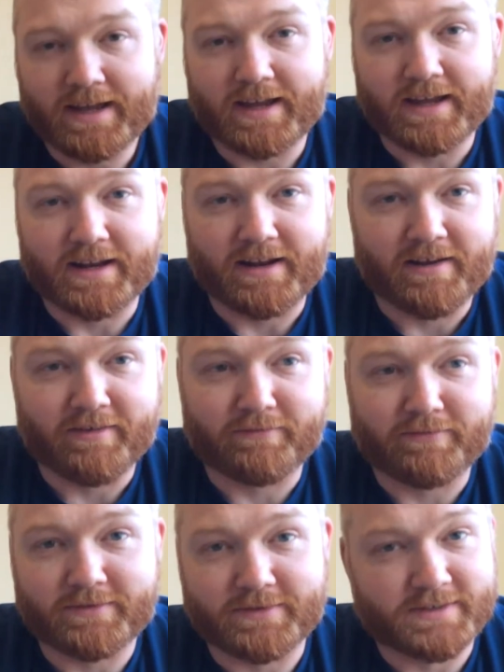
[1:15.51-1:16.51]
and
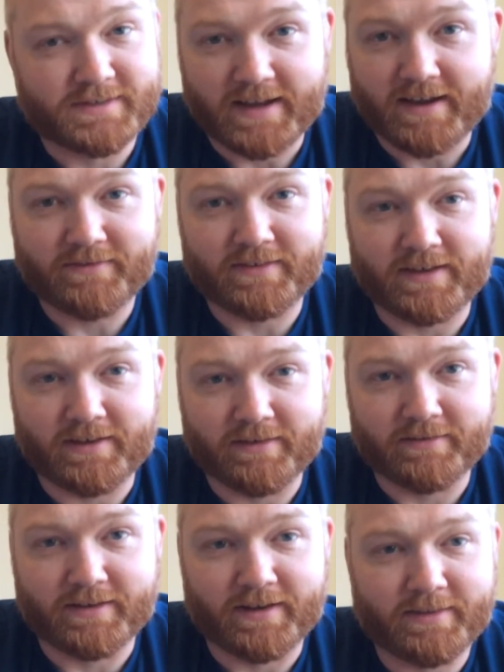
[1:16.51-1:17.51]
I've just have the
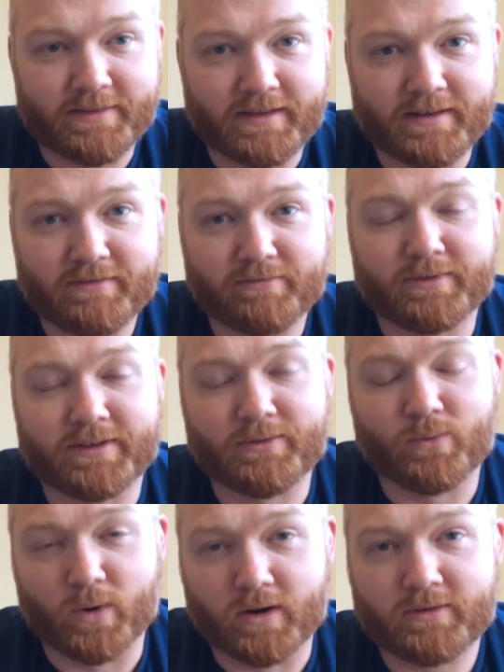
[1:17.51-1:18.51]
gear that I think
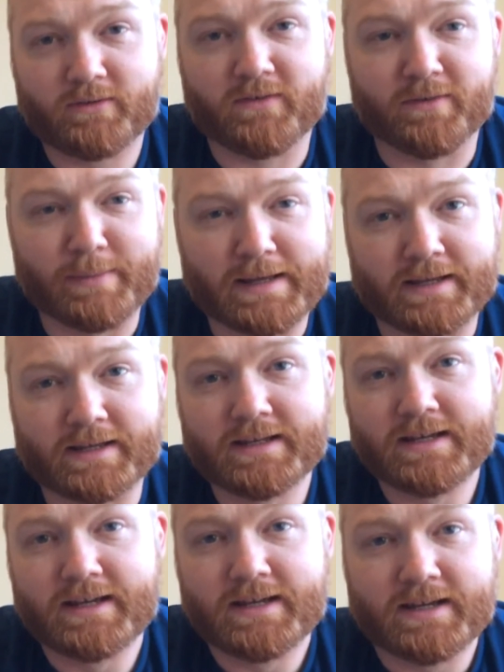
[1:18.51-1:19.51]
really works for me.
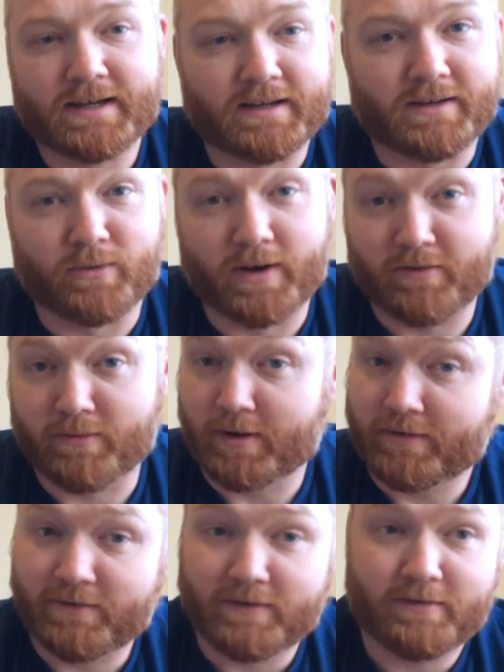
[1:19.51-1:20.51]
Whatever
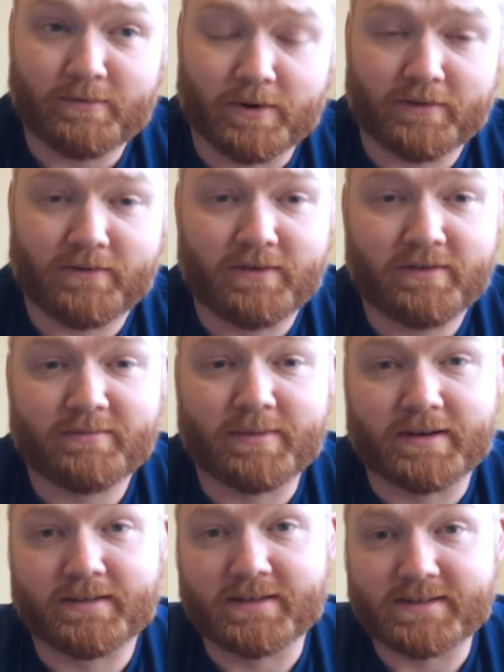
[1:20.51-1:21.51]
works for you,
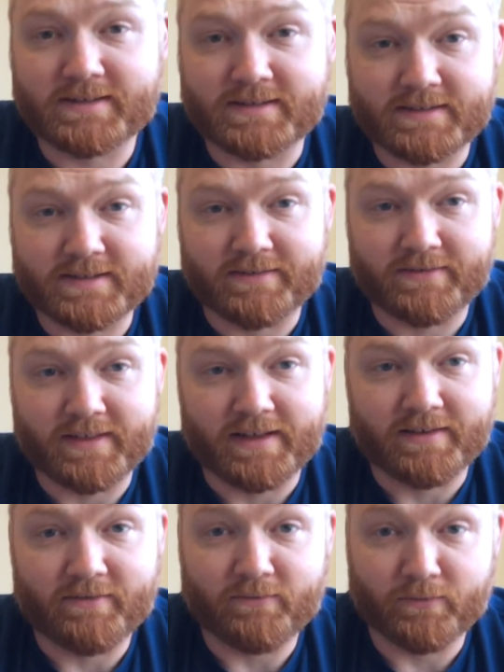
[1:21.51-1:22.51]
but this is the stuff
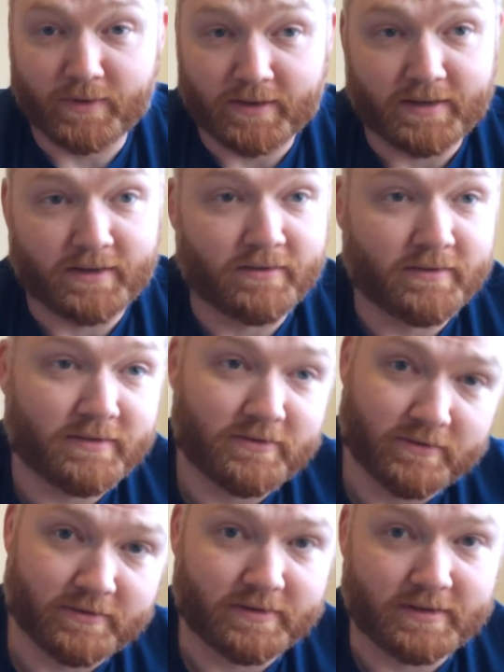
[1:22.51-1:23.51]
that really,
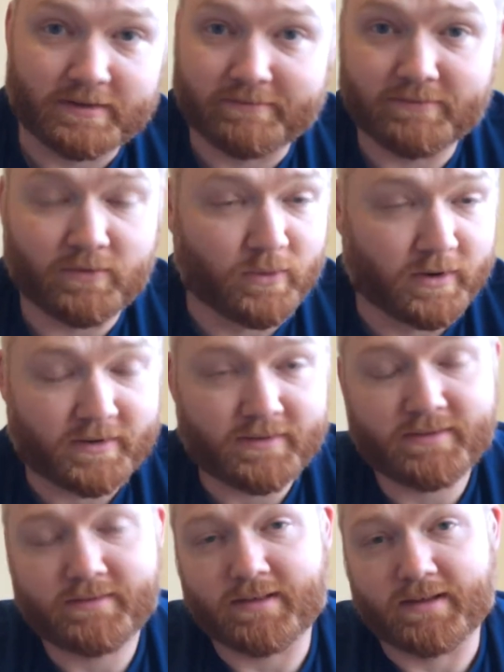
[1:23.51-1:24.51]
truly
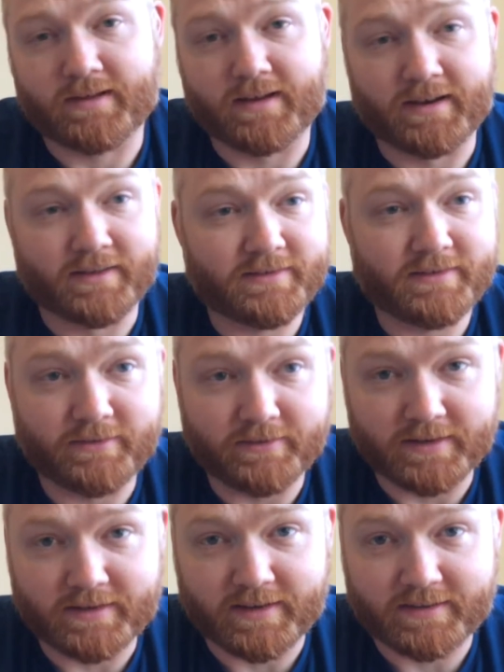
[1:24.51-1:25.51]
works and has
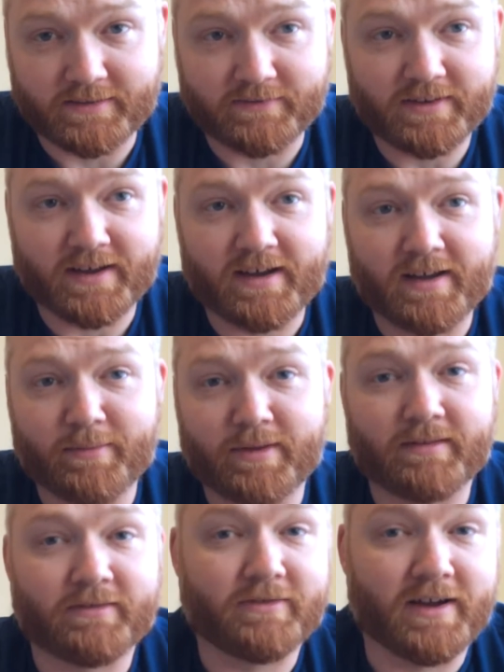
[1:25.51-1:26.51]
stood the test of time
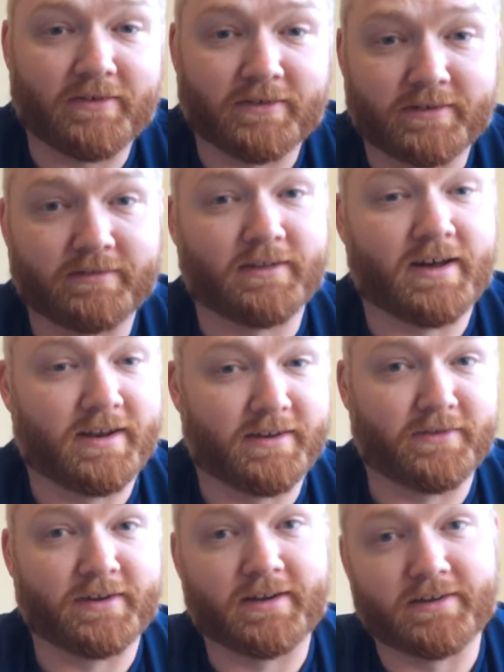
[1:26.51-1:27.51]
and traveled a lot of
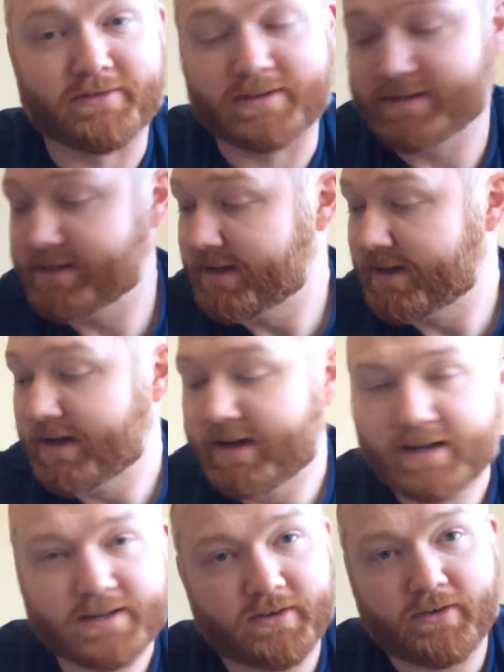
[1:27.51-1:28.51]
different countries.
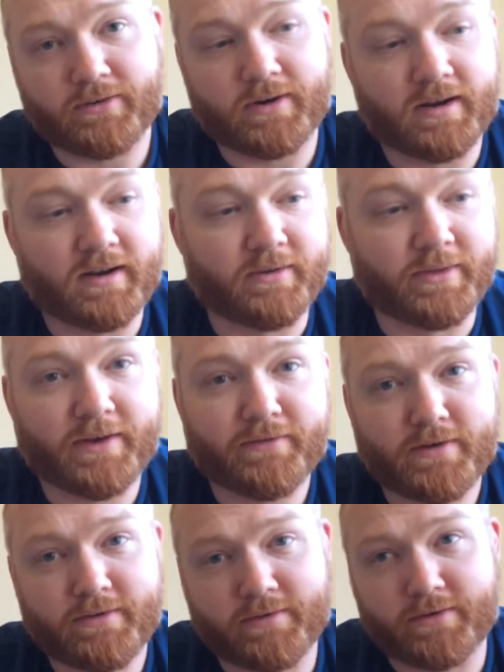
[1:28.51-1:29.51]
So without
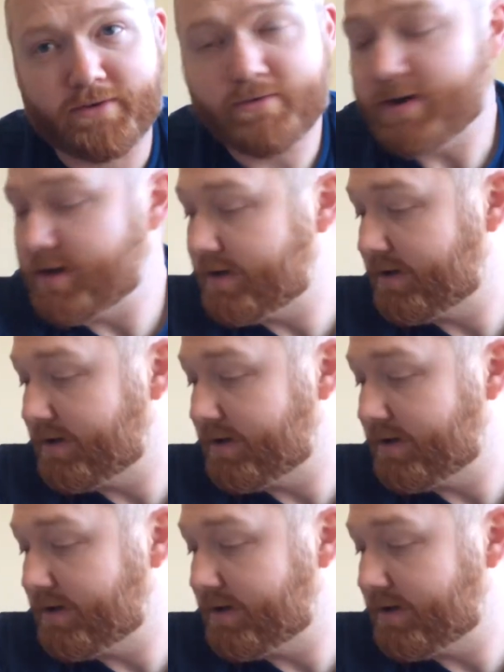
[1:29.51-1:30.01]
further ado,